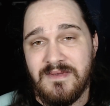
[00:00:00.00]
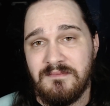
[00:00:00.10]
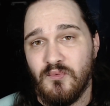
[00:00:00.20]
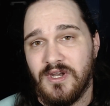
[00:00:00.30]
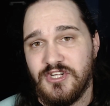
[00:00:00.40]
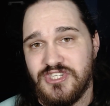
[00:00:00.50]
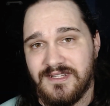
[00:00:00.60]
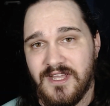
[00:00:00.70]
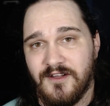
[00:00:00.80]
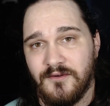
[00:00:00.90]
Maybe you want to
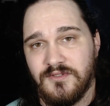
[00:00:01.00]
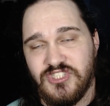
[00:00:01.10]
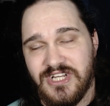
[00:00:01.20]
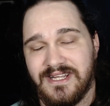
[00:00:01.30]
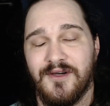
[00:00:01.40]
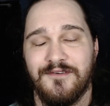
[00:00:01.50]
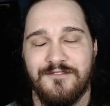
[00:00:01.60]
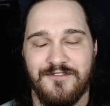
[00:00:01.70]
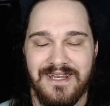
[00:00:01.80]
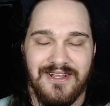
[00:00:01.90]
check out check out
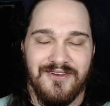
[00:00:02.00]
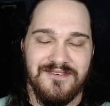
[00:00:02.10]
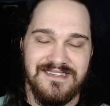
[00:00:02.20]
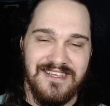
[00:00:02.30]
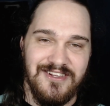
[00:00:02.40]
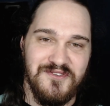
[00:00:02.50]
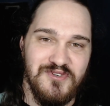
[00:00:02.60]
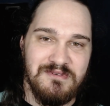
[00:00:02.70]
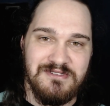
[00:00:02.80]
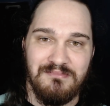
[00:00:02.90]
videos that
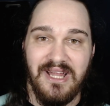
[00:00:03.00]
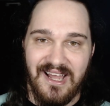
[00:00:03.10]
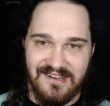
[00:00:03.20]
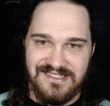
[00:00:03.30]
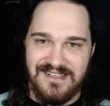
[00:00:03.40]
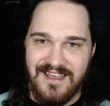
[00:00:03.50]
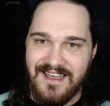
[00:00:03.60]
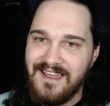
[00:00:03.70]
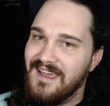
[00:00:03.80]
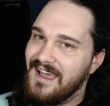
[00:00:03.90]
YouTube has blocked.
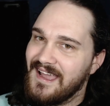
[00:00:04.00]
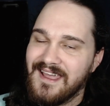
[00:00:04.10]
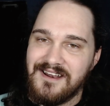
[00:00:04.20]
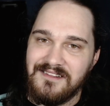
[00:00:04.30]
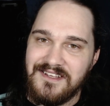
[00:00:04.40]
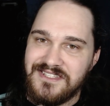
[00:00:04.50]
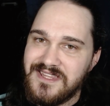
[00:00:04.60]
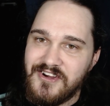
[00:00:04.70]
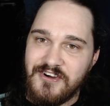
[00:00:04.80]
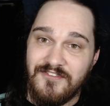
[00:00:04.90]
I got a
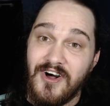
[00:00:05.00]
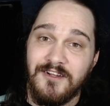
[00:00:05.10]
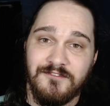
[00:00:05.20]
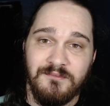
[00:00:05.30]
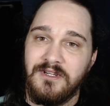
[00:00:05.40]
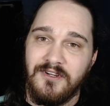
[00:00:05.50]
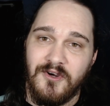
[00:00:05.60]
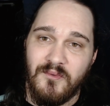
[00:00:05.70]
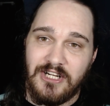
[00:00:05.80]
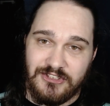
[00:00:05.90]
list there of all of them. You can
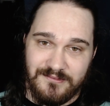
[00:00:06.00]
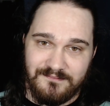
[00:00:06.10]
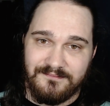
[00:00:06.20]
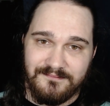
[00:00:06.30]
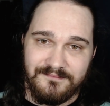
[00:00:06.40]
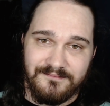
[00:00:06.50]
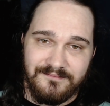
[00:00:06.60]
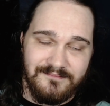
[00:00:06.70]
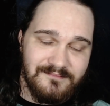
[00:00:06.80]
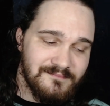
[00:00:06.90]
go watch them.
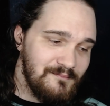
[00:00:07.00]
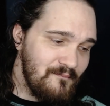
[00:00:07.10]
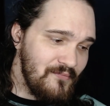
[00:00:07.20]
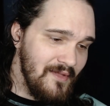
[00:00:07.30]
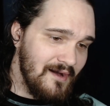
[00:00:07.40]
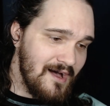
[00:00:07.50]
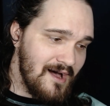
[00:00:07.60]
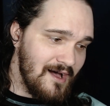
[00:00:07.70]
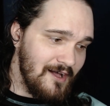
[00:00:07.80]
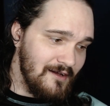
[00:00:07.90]

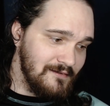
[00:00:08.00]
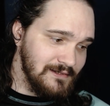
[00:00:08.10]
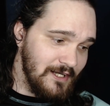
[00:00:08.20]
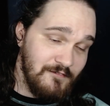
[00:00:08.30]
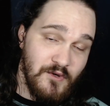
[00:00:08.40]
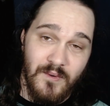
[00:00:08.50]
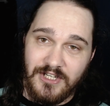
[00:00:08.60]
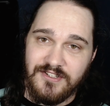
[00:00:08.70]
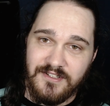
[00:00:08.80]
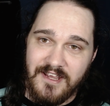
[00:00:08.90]
Uh, if you
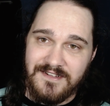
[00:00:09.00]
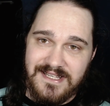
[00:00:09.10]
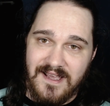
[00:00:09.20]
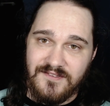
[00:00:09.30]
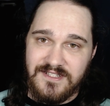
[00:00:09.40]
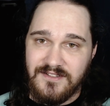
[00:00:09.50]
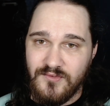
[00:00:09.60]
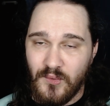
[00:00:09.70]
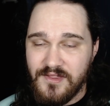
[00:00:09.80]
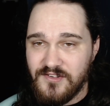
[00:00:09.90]
watch the Devin
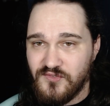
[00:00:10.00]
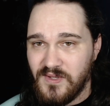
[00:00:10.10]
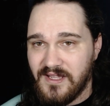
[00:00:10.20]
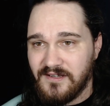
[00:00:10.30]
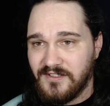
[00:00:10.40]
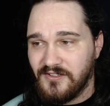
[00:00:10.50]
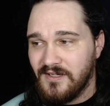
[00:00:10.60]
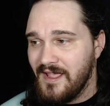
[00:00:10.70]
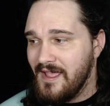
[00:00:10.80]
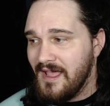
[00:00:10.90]
Townsend one this weekend, and
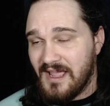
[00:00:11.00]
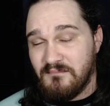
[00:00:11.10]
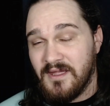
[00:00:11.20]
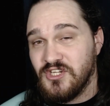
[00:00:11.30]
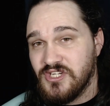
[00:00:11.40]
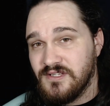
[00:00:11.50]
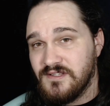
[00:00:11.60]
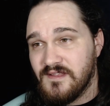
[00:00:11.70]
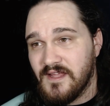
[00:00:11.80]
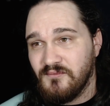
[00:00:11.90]
you, I
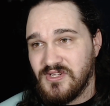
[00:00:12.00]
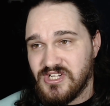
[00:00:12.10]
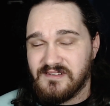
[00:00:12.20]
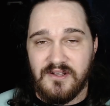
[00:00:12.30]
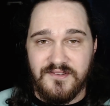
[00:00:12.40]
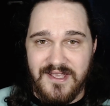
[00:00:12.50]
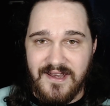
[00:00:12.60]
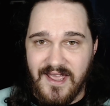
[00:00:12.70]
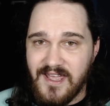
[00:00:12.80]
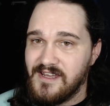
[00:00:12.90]
mentioned that we checked out
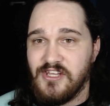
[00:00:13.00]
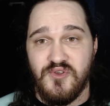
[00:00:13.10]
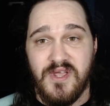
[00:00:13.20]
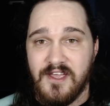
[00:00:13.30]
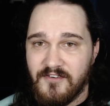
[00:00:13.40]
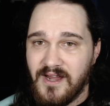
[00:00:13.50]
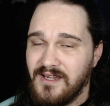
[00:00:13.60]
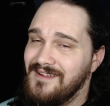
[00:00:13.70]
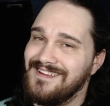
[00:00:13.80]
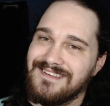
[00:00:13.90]
Deadhead and you can't
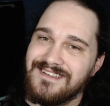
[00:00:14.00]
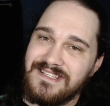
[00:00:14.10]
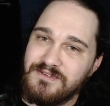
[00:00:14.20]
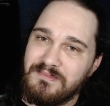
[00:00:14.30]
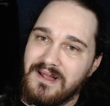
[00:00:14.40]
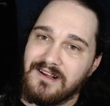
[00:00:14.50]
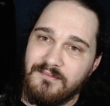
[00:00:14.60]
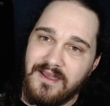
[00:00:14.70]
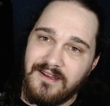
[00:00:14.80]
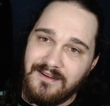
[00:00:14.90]
find it, that's because it was
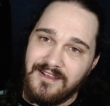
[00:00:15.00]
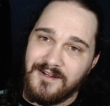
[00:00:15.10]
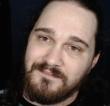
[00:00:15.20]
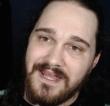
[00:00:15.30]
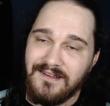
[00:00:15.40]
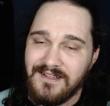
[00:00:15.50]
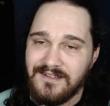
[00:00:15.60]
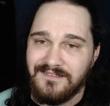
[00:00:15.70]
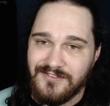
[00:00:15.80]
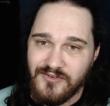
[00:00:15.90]
blocked, man. Hit up that link
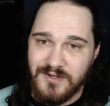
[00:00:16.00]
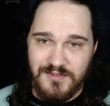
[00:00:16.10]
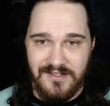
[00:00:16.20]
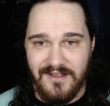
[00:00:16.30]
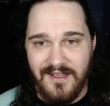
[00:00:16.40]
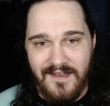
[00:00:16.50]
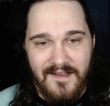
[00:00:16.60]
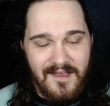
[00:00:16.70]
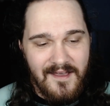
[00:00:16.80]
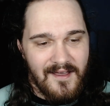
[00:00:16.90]
in the description.
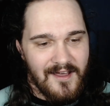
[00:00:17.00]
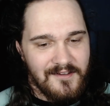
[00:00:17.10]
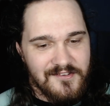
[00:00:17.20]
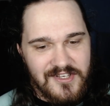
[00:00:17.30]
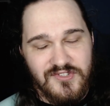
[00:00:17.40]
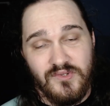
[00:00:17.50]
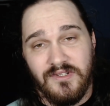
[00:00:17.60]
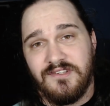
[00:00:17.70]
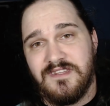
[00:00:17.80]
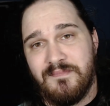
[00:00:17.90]
Uh, there's also a
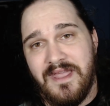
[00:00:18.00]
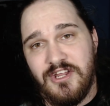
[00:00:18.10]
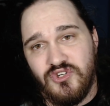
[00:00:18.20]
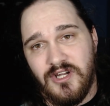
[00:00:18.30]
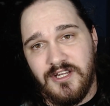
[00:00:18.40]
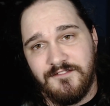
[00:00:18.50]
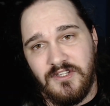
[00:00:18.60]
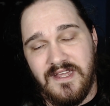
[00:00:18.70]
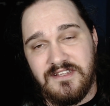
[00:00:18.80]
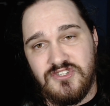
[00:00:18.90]
link to the Patreon if
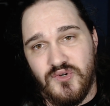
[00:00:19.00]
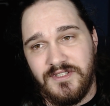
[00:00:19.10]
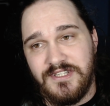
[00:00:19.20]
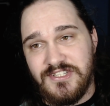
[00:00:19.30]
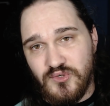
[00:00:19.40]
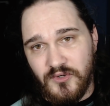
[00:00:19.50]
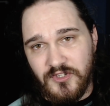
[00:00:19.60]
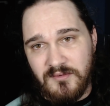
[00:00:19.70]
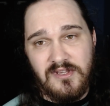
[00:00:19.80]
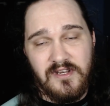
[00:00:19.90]
you'd like to join the
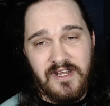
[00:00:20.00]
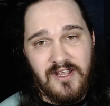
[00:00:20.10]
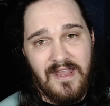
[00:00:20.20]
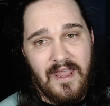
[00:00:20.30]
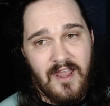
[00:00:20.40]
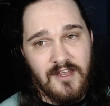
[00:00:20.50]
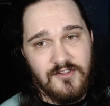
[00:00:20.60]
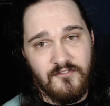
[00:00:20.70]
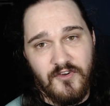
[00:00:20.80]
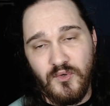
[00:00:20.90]
Discord community
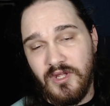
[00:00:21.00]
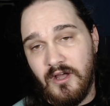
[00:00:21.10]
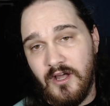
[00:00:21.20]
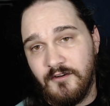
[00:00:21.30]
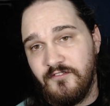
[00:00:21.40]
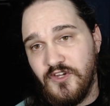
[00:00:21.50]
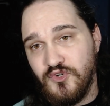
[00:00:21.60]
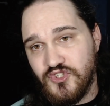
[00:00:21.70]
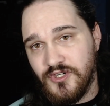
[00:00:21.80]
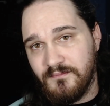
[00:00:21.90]
and vote on
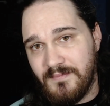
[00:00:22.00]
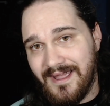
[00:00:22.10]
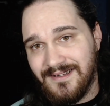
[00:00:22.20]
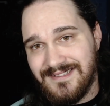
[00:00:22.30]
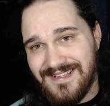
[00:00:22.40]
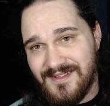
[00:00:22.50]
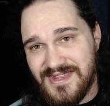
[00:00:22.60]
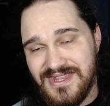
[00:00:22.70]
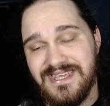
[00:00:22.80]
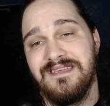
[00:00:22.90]
future bands
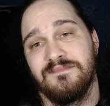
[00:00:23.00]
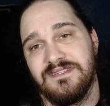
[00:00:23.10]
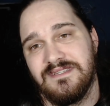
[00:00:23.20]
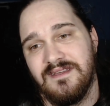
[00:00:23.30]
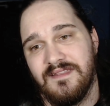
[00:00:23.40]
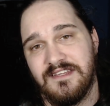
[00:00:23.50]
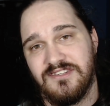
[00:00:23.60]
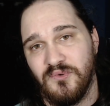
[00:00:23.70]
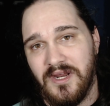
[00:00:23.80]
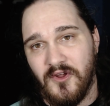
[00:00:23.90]
and themes.
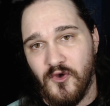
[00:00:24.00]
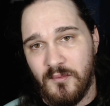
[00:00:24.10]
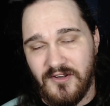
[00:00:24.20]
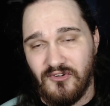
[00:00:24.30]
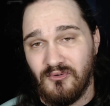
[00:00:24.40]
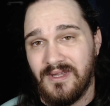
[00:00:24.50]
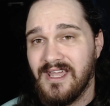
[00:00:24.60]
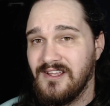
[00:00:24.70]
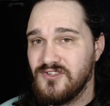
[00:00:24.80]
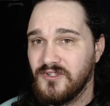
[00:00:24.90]
That's the way to go about doing
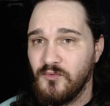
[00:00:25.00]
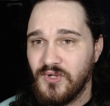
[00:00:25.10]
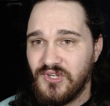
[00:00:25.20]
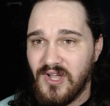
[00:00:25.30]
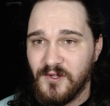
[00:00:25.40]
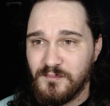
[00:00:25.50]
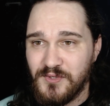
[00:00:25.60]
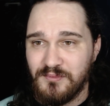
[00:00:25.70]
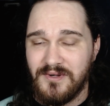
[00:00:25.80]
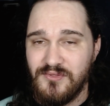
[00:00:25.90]
that. It's only $1
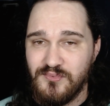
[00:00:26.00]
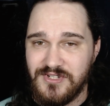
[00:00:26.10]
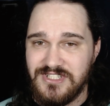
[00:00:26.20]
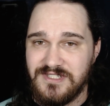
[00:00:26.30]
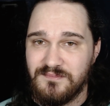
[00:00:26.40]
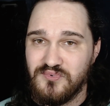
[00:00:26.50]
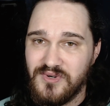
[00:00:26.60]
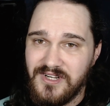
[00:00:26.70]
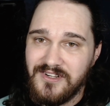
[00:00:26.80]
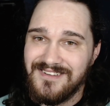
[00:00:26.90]
per month, which is a
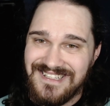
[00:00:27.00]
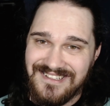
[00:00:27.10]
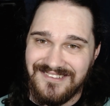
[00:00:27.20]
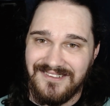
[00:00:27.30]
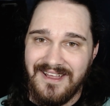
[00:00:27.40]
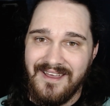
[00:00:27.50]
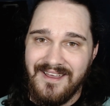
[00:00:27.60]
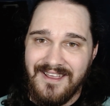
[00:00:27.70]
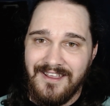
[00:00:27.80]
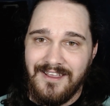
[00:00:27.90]
pretty good deal,
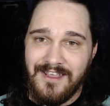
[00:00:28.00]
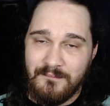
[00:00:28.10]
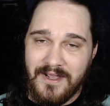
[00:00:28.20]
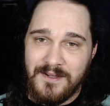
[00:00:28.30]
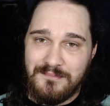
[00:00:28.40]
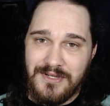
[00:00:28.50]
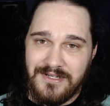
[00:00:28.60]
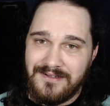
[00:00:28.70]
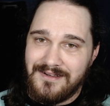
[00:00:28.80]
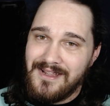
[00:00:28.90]
in my
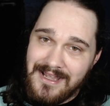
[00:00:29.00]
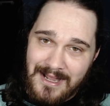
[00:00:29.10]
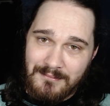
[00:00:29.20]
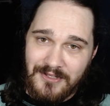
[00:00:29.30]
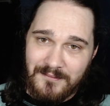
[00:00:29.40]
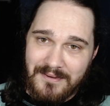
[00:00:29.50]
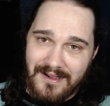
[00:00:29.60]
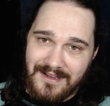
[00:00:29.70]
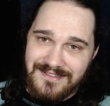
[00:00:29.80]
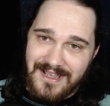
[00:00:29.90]
opinion. I'm a little
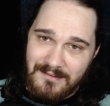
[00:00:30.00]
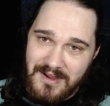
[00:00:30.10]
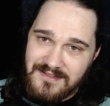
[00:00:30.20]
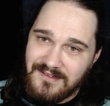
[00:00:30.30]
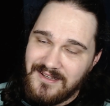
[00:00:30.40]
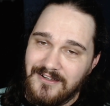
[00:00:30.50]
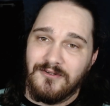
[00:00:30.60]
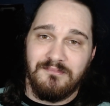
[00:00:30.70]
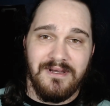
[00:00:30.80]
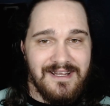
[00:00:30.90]
biased. I made the
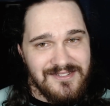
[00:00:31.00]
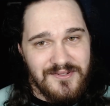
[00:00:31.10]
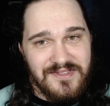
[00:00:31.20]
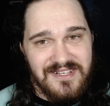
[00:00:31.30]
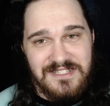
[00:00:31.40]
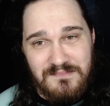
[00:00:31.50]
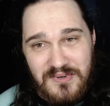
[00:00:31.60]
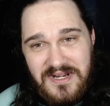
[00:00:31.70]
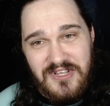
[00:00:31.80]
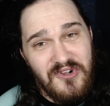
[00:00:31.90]
deal, but I still think it's
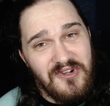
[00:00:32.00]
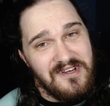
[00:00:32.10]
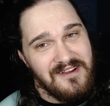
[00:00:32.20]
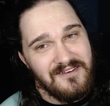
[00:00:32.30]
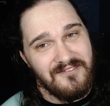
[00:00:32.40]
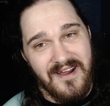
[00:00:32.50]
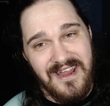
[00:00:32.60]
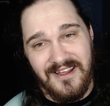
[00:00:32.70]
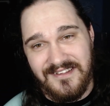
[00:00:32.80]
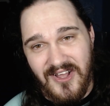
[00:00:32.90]
pretty good,
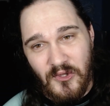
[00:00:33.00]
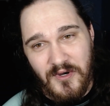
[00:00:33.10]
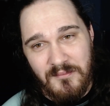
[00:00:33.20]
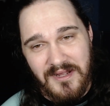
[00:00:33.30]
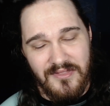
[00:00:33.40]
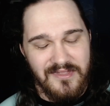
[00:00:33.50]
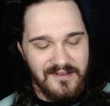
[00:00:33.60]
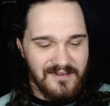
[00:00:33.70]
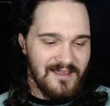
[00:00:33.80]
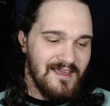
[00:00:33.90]
right? A dollar a month.